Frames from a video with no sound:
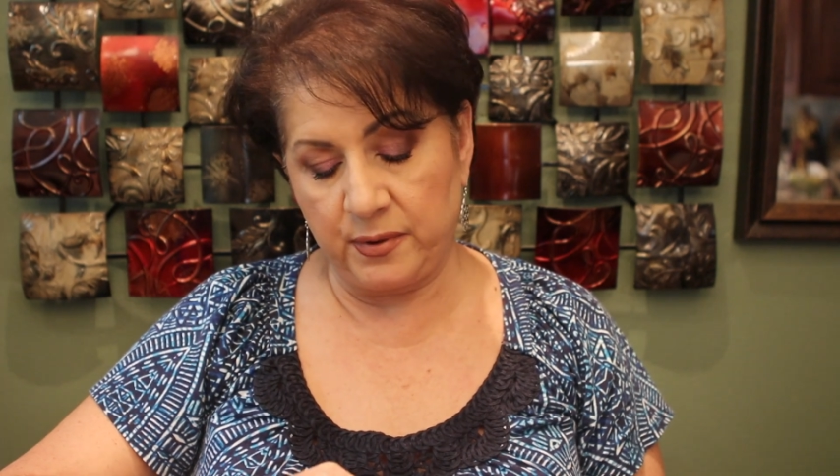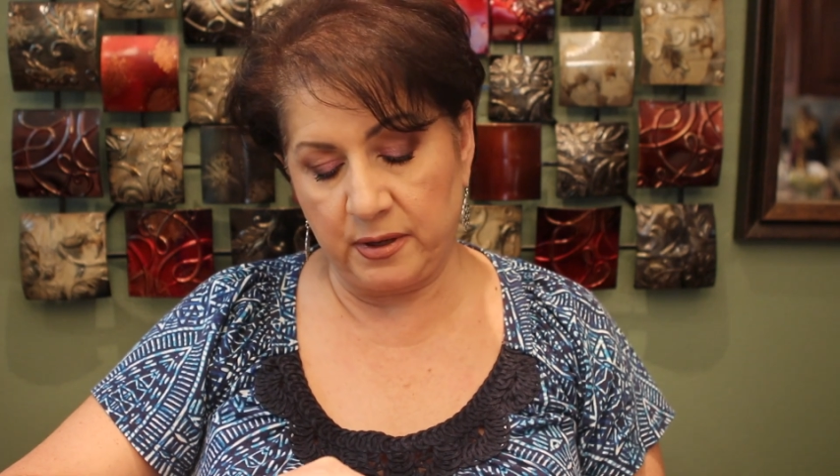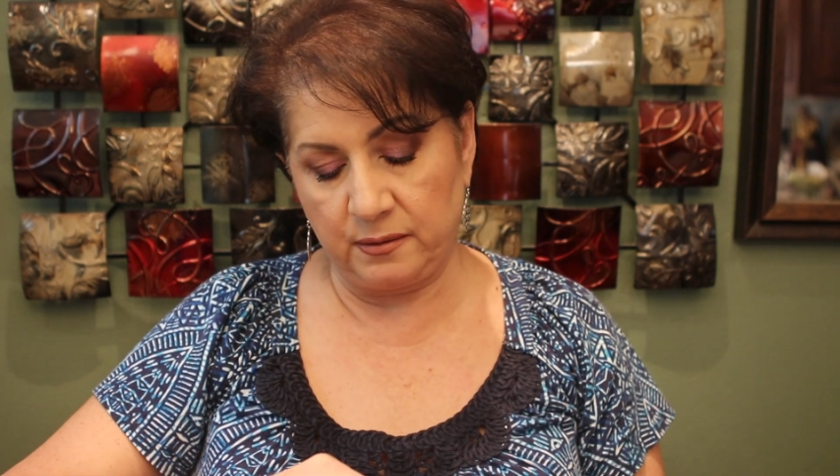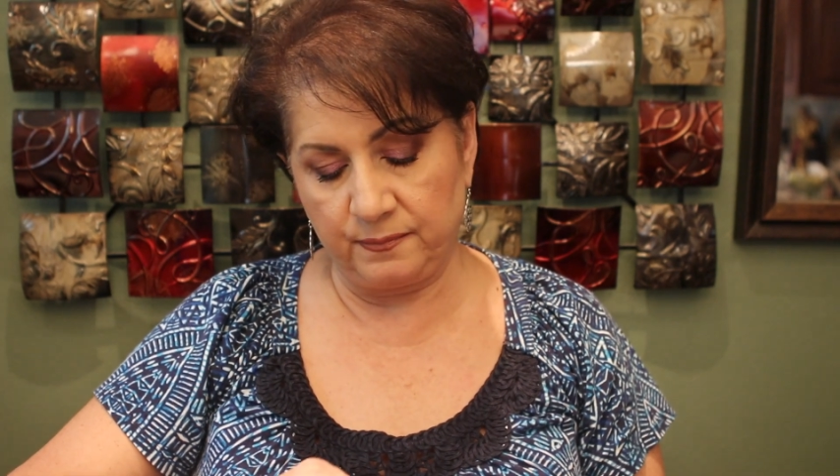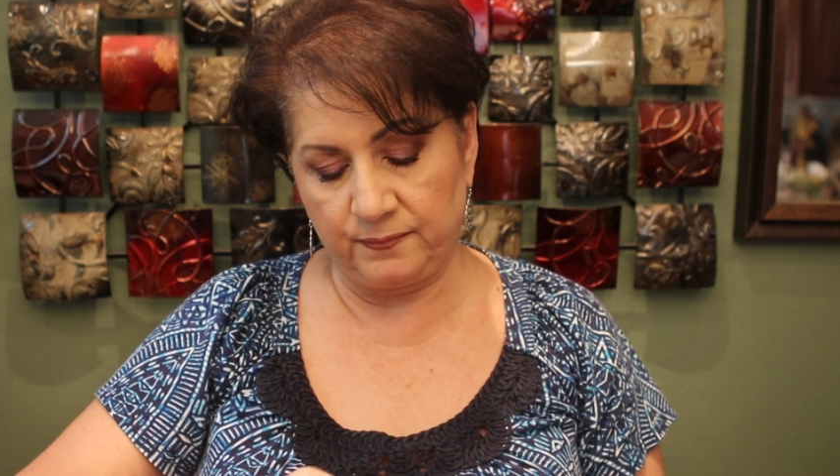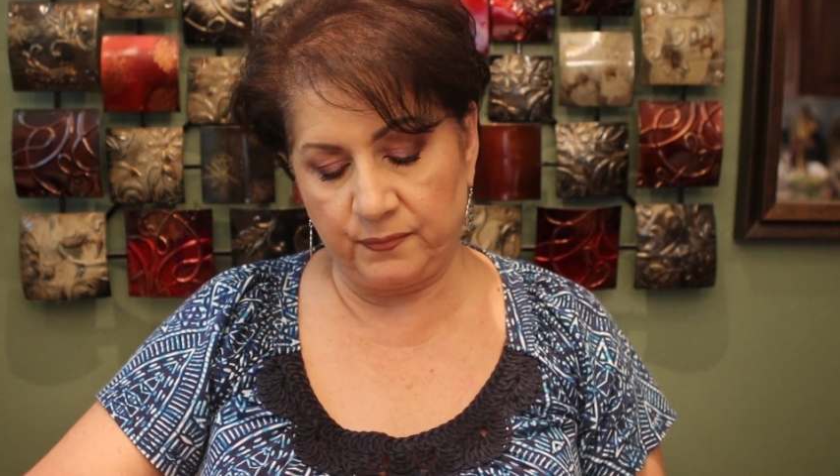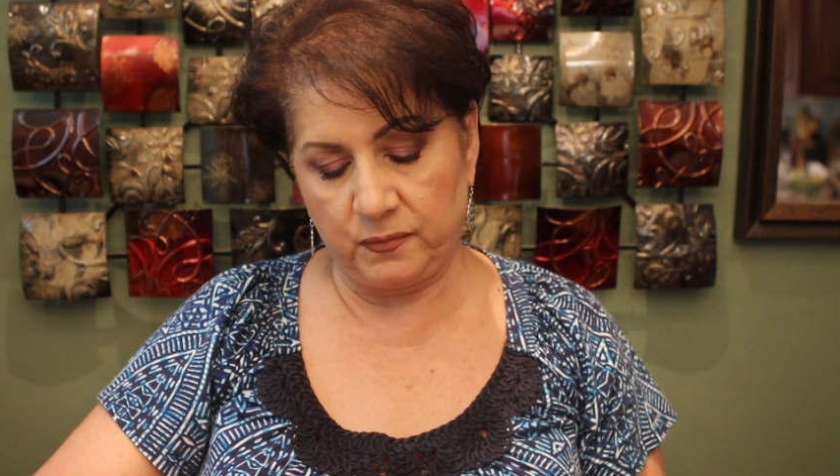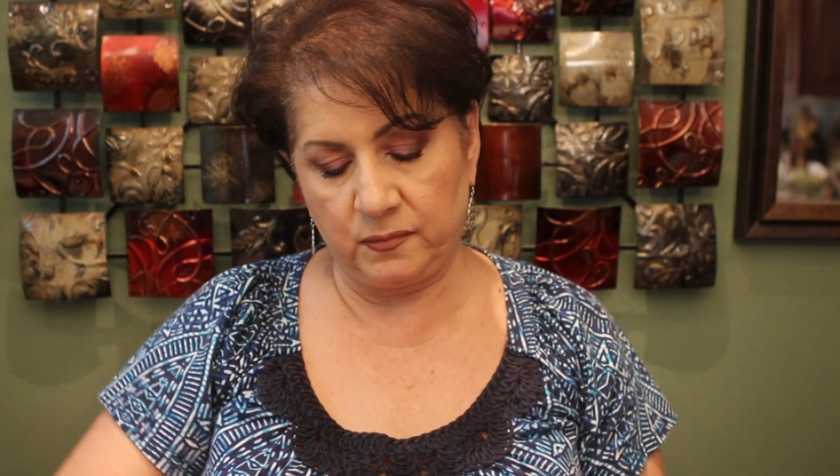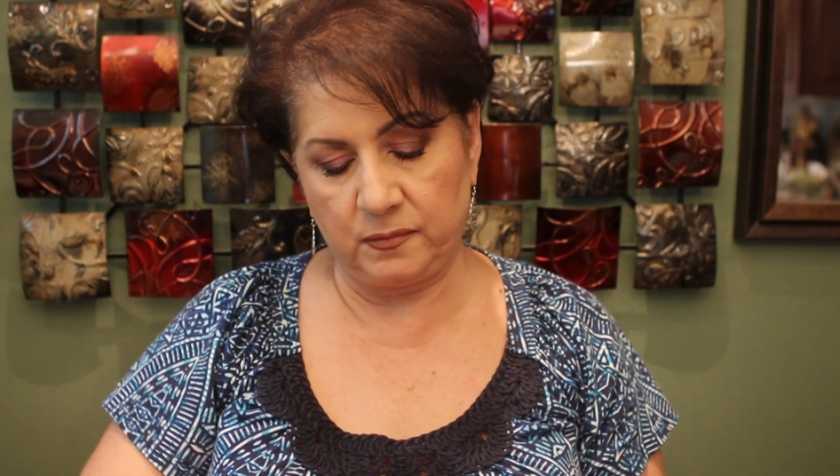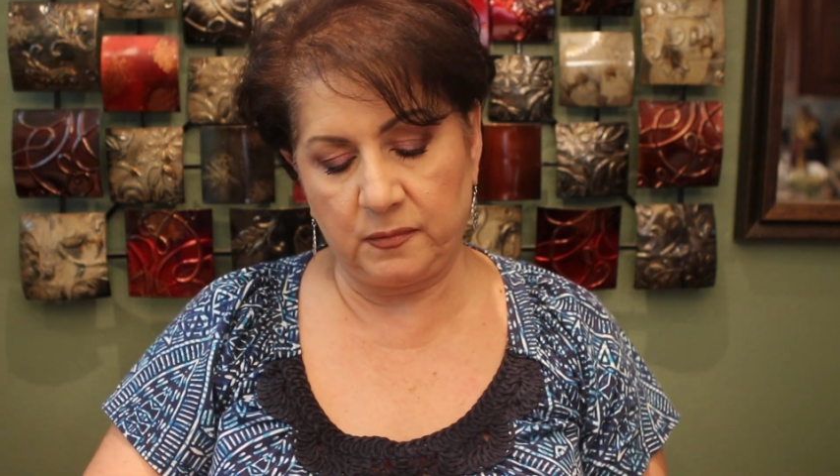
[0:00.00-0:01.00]
but
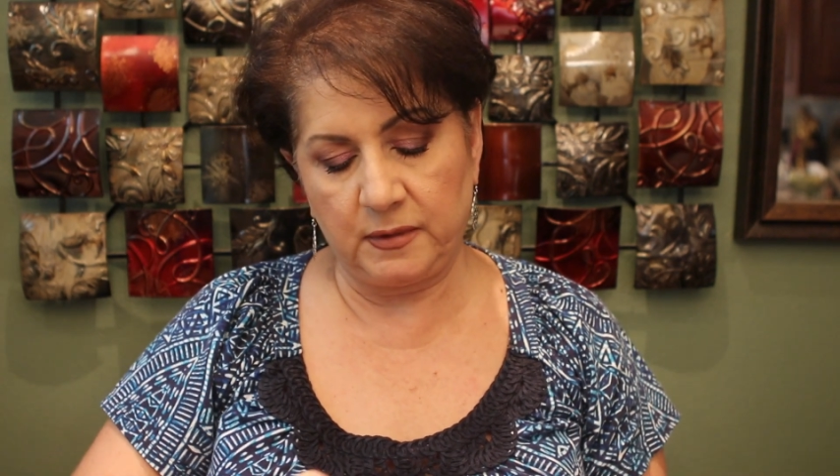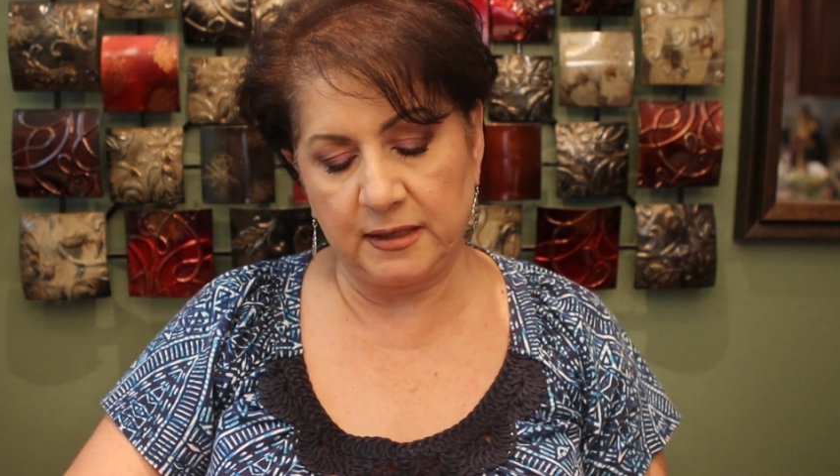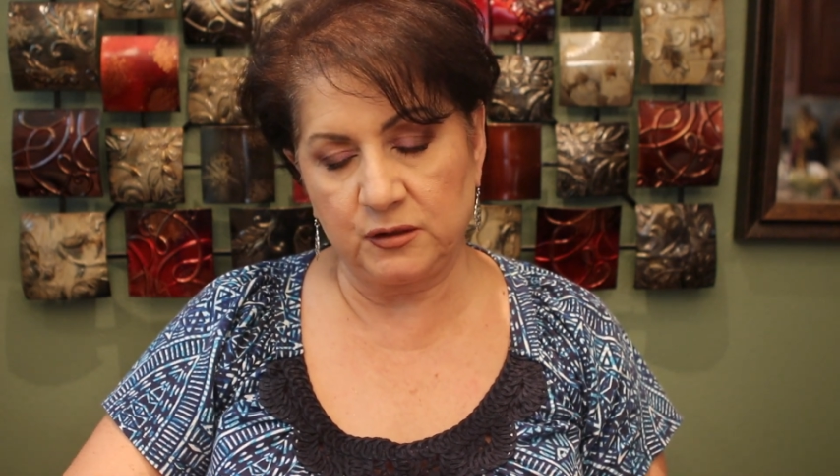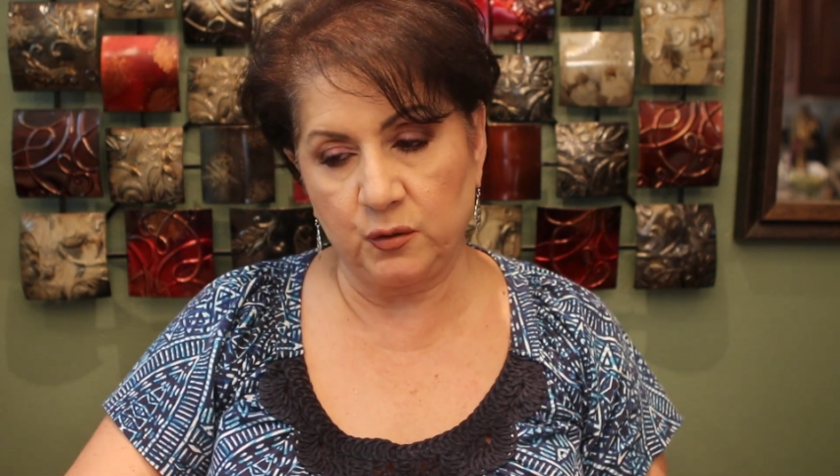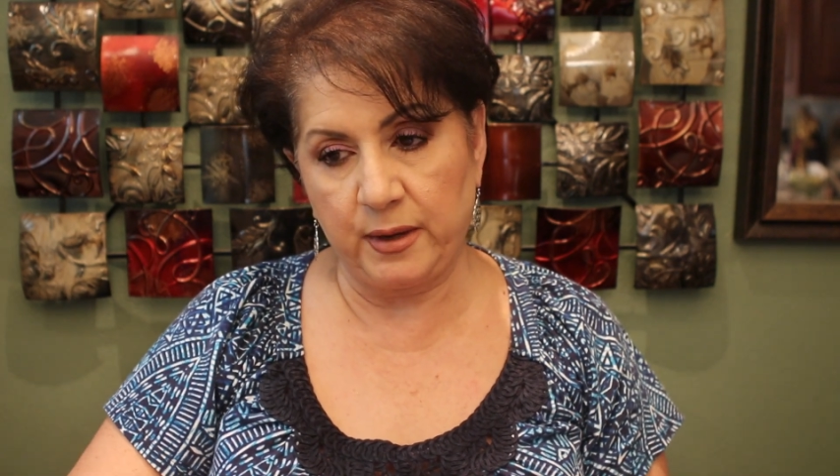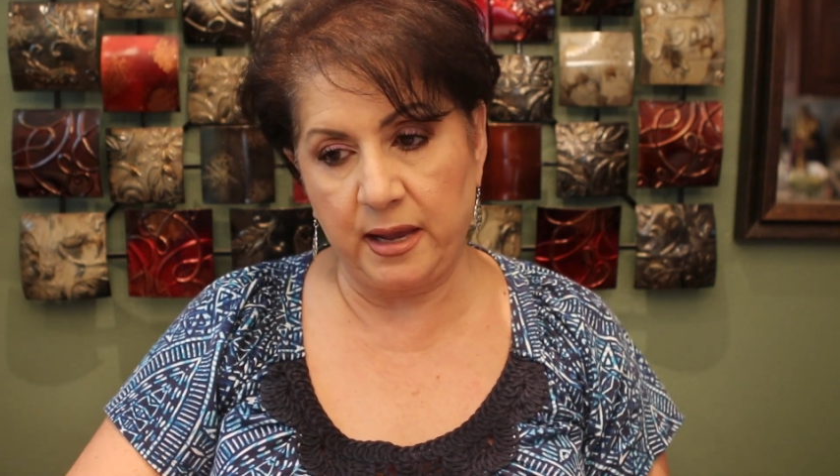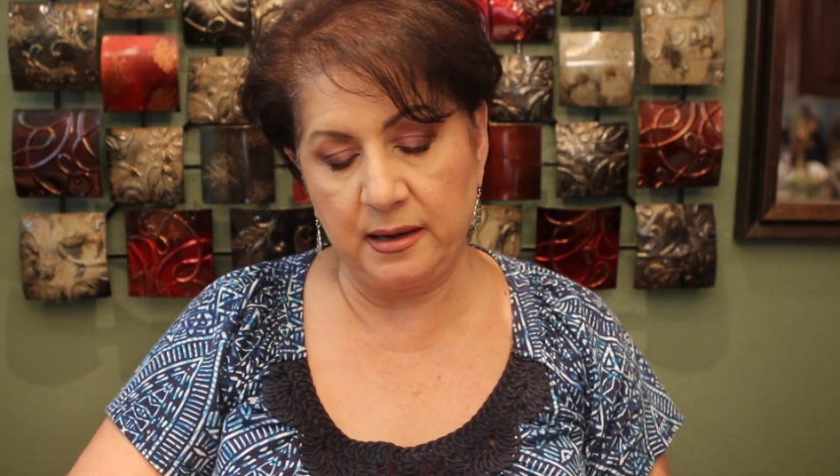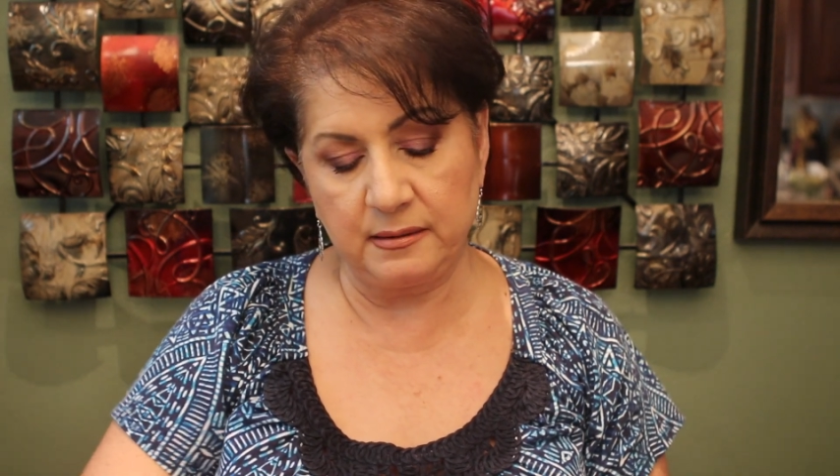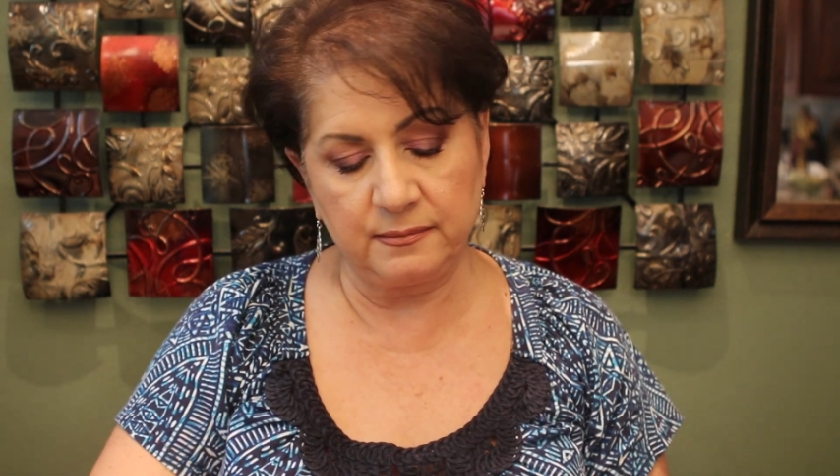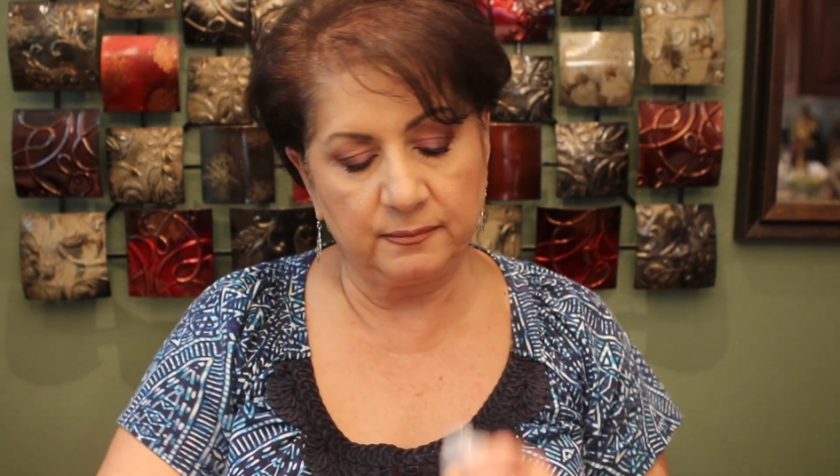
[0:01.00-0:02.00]
that's okay.